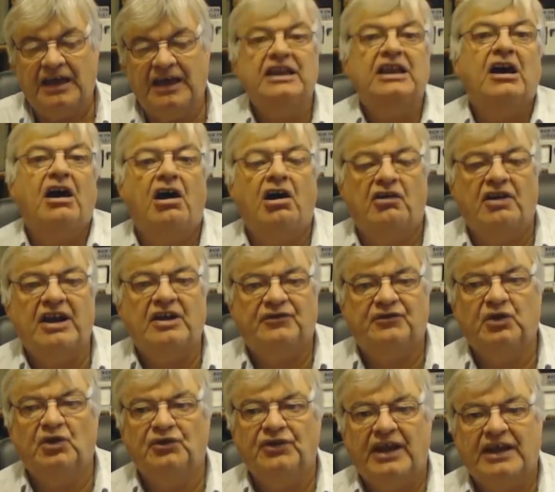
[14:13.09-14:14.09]
any
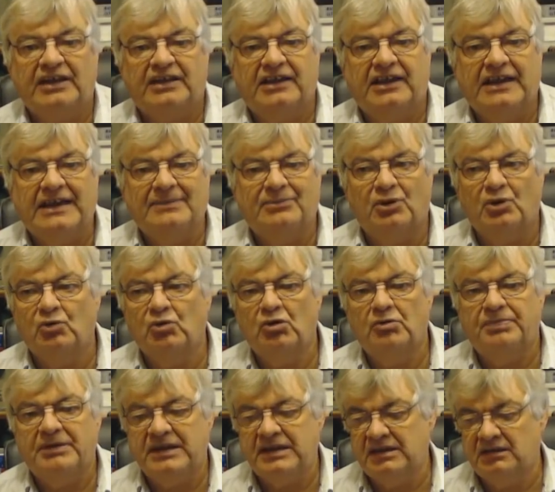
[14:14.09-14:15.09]
RF on that cable
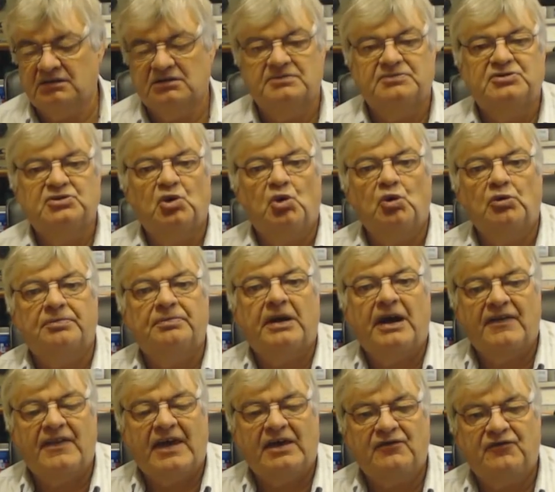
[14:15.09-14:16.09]
will be
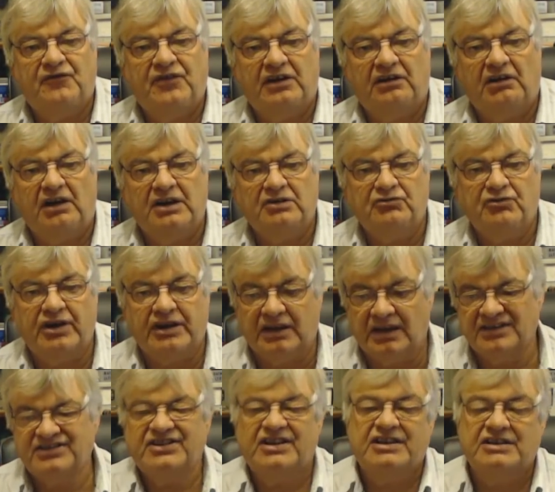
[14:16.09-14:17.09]
absorbed by that ferrite
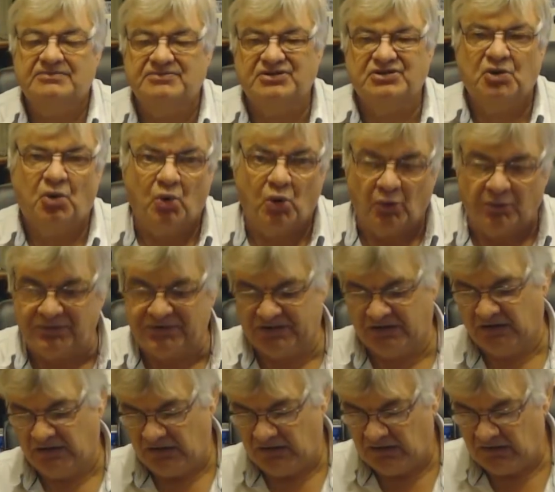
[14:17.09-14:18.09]
ring. I say
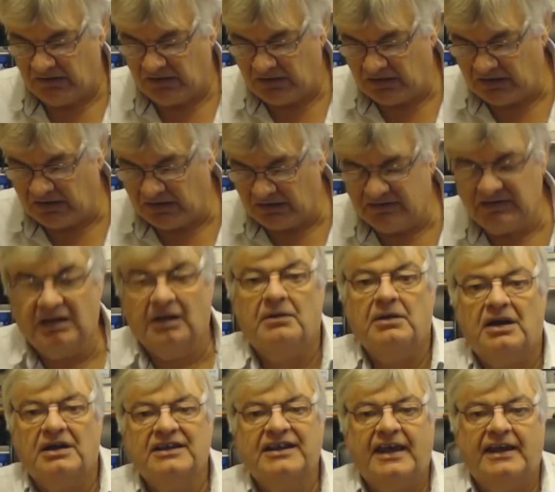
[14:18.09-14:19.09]
absorbed, you
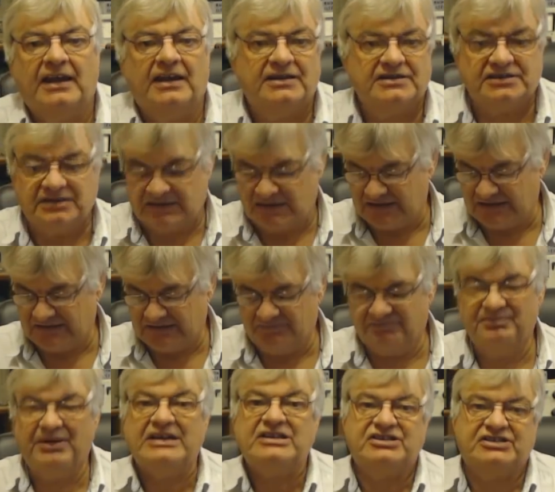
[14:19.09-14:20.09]
know, again,
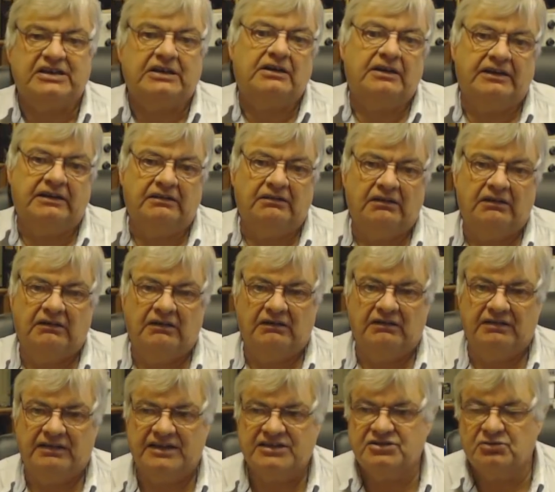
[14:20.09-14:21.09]
basically,
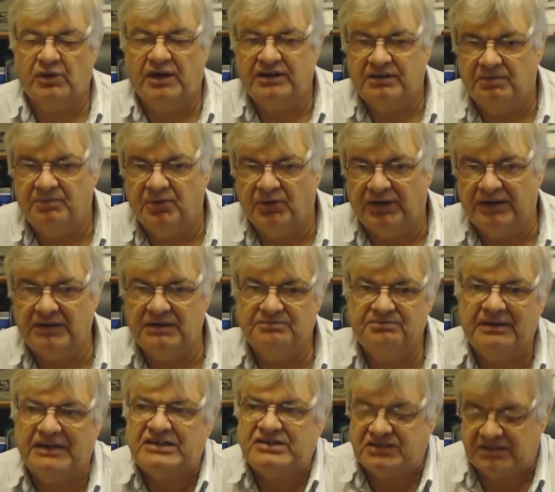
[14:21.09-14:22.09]
that's the way to put
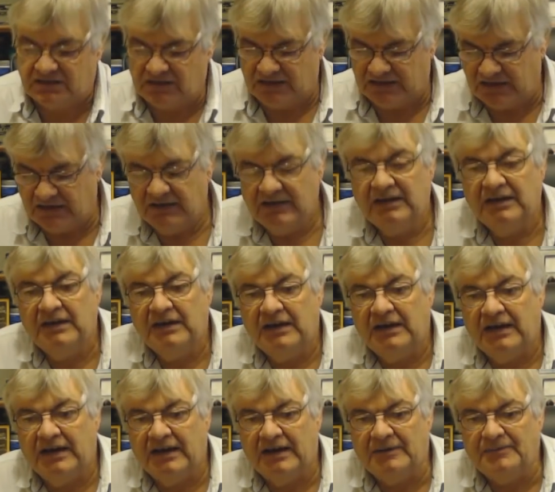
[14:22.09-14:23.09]
it, basically.
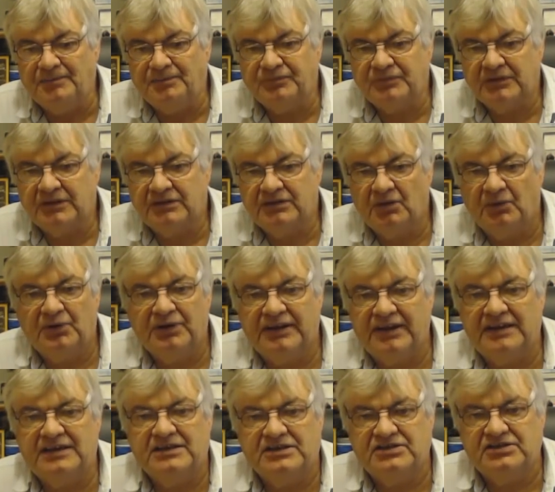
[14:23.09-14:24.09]
Don't want
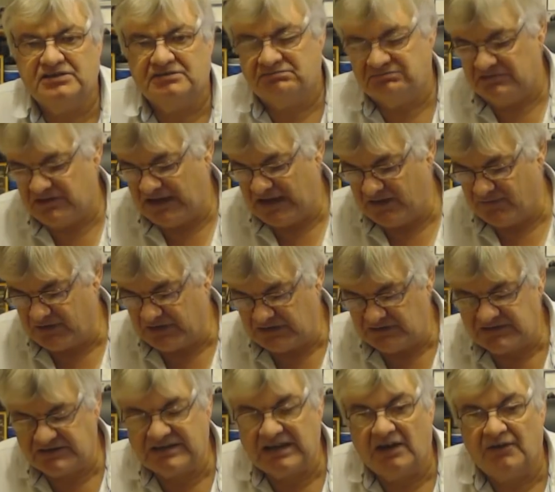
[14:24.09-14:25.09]
to get into
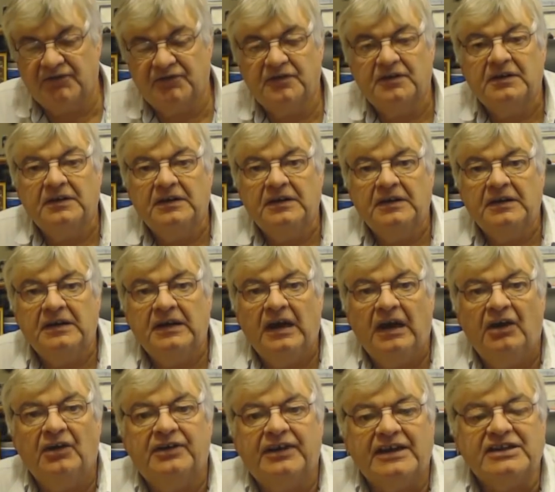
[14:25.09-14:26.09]
heavy stuff.
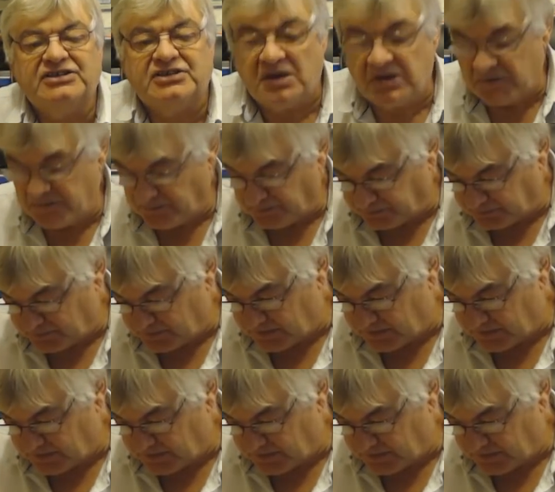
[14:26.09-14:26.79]
Okay, so